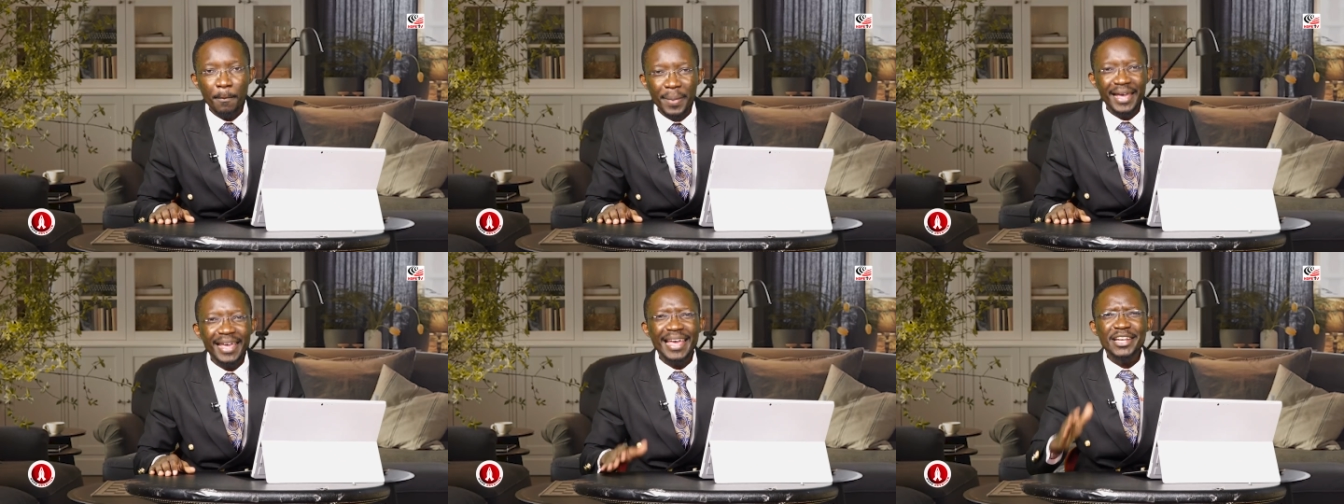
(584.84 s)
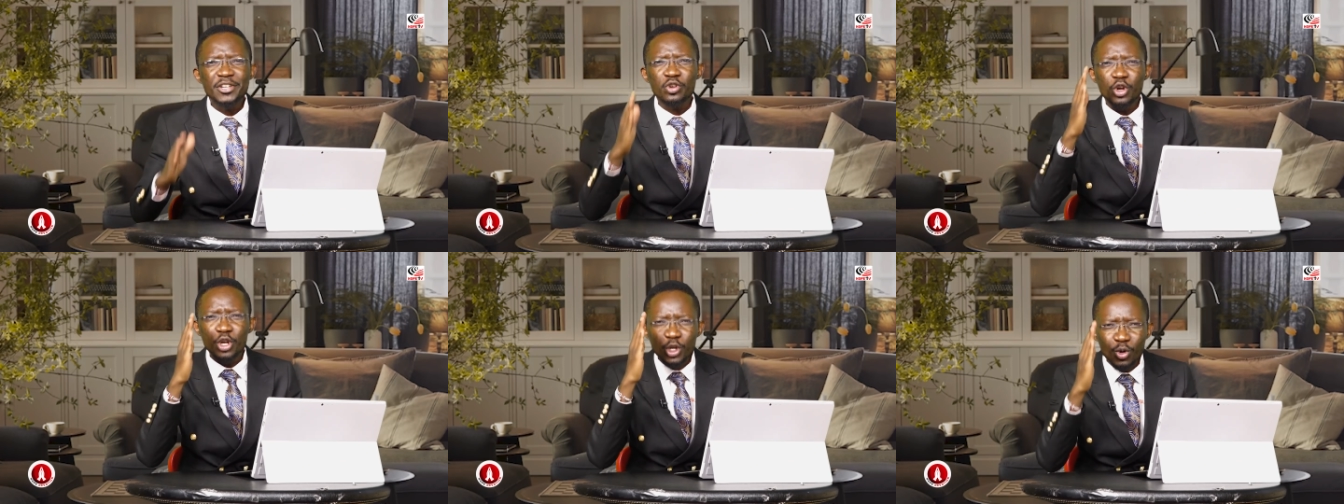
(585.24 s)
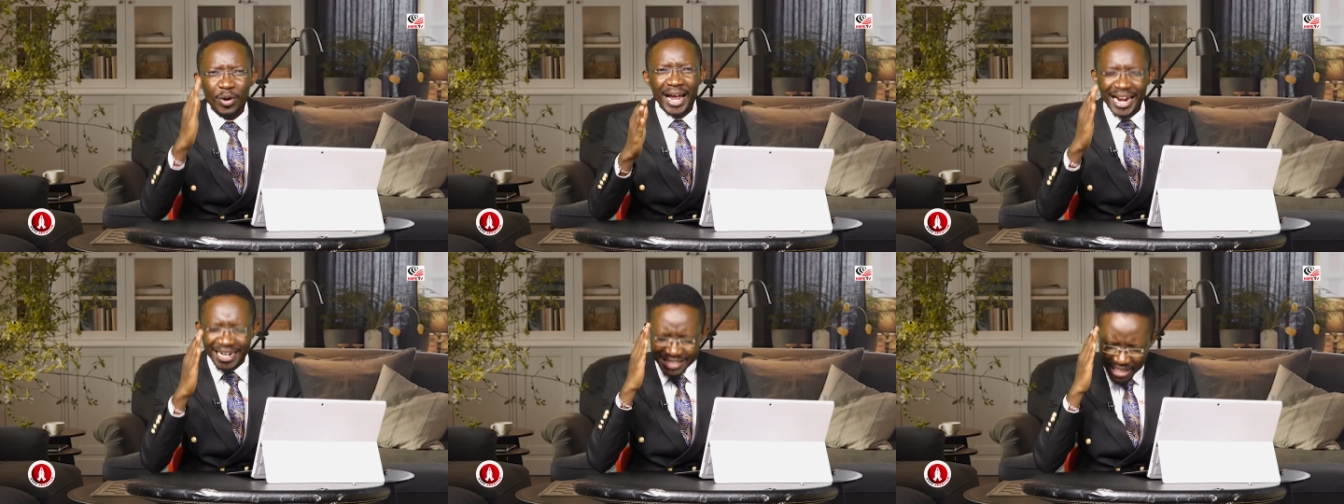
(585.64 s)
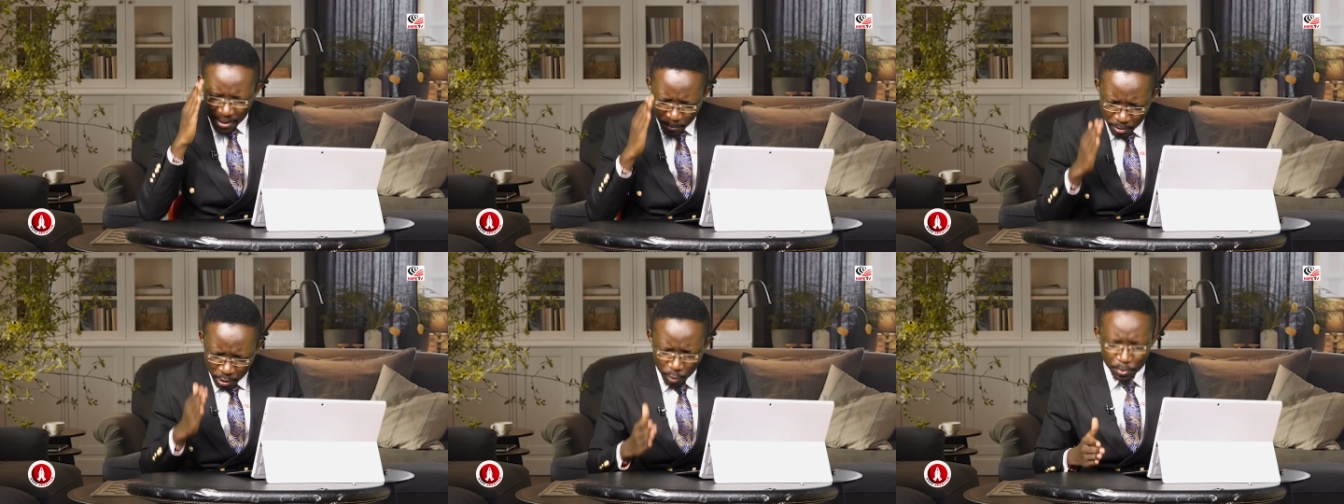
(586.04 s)
Begin to look at the
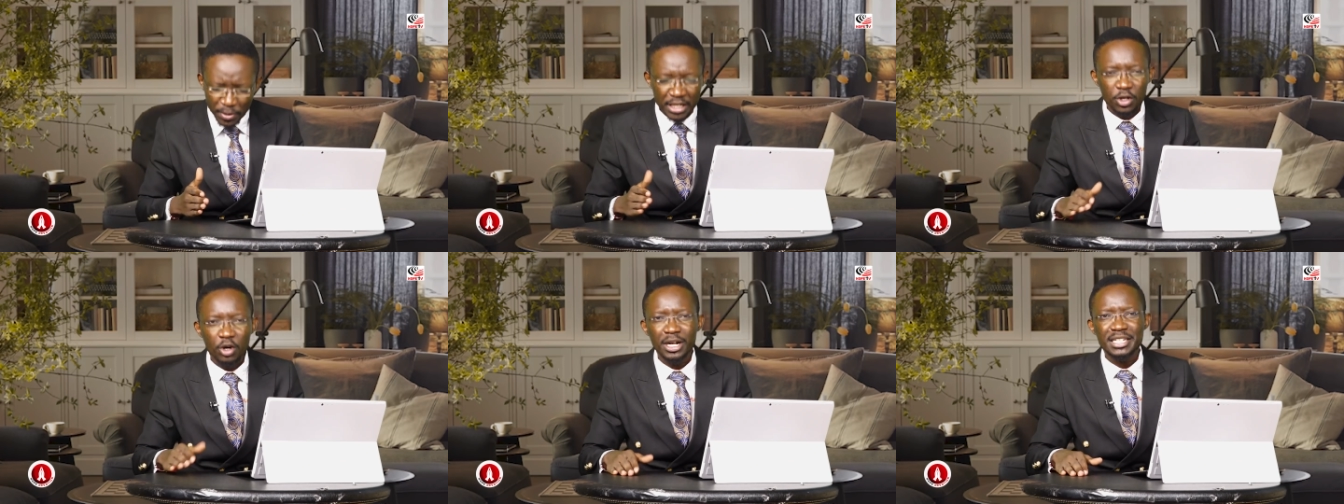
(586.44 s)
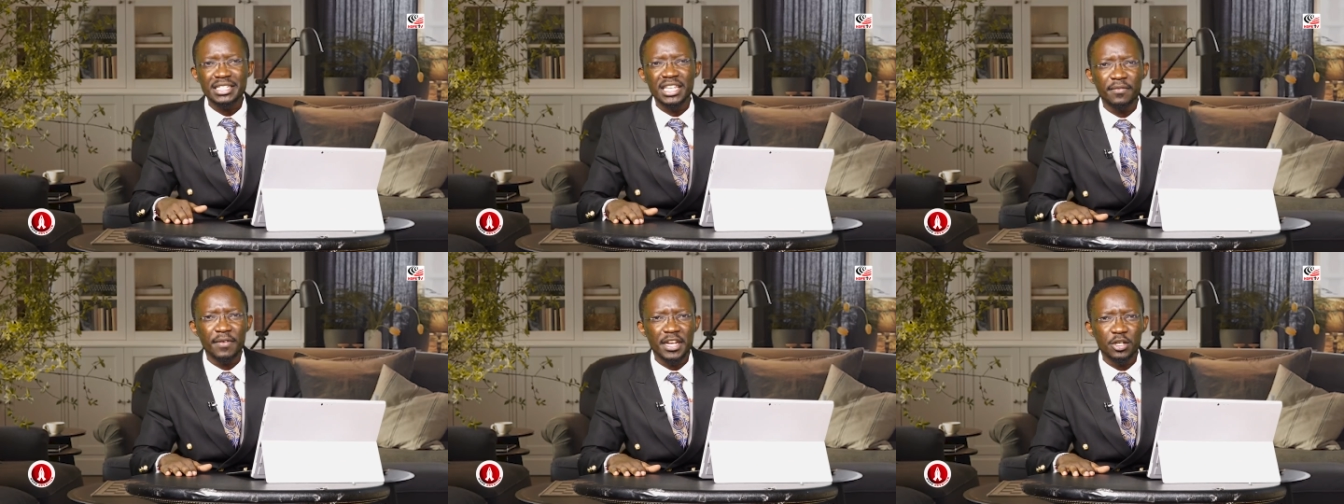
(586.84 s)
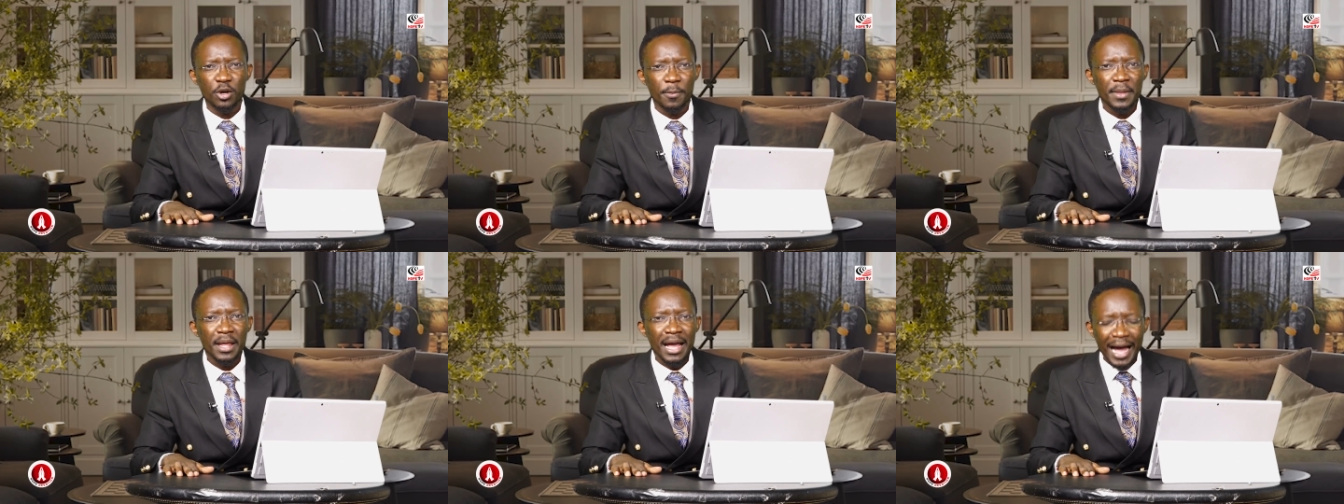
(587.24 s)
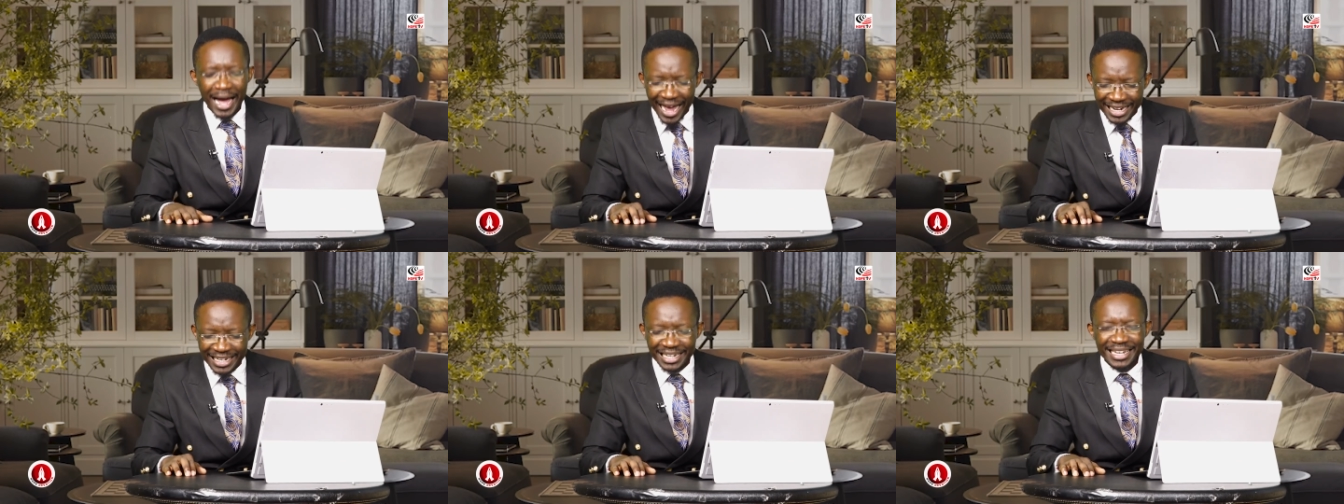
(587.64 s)
blueprint God has given you
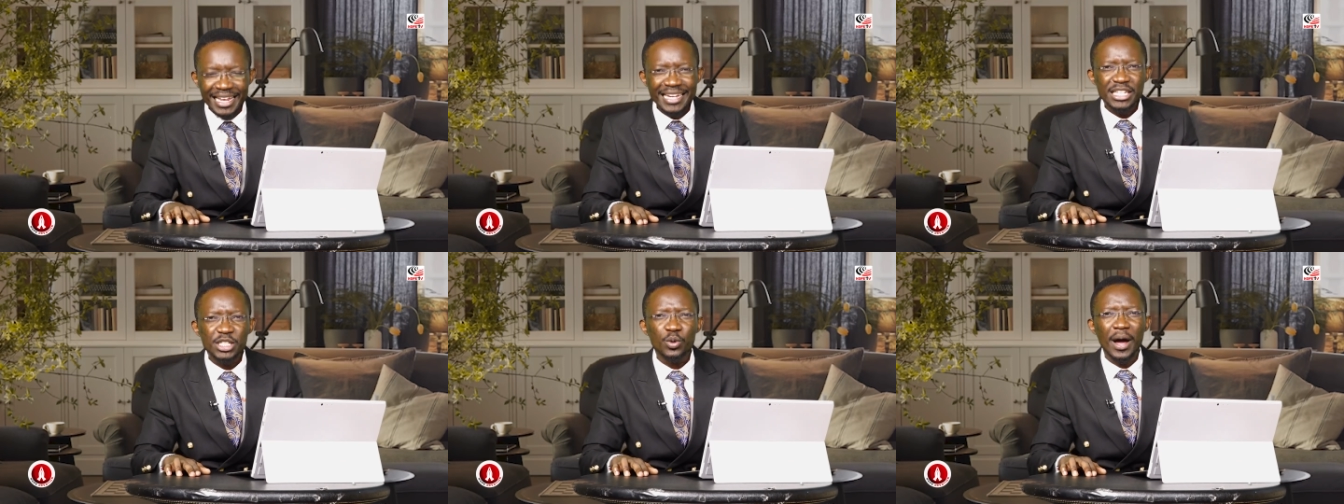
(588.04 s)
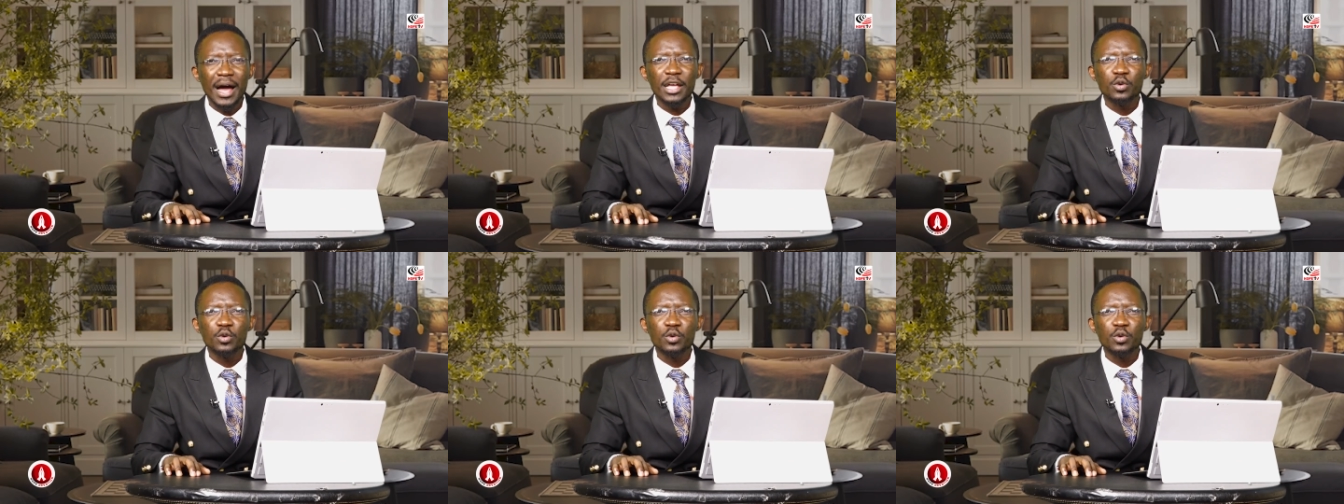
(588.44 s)
and let your,